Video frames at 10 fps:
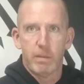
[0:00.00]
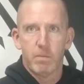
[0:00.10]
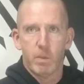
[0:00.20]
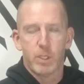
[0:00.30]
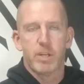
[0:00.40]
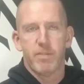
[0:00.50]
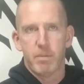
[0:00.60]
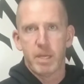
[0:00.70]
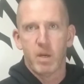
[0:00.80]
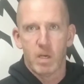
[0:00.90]
Which, if I'm
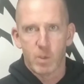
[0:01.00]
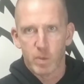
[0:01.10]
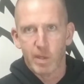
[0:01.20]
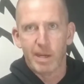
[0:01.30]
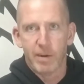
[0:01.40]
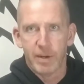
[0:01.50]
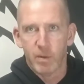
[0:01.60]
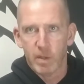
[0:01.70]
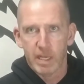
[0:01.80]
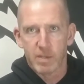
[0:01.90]
being honest with you, I already knew
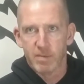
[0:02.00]
the answer.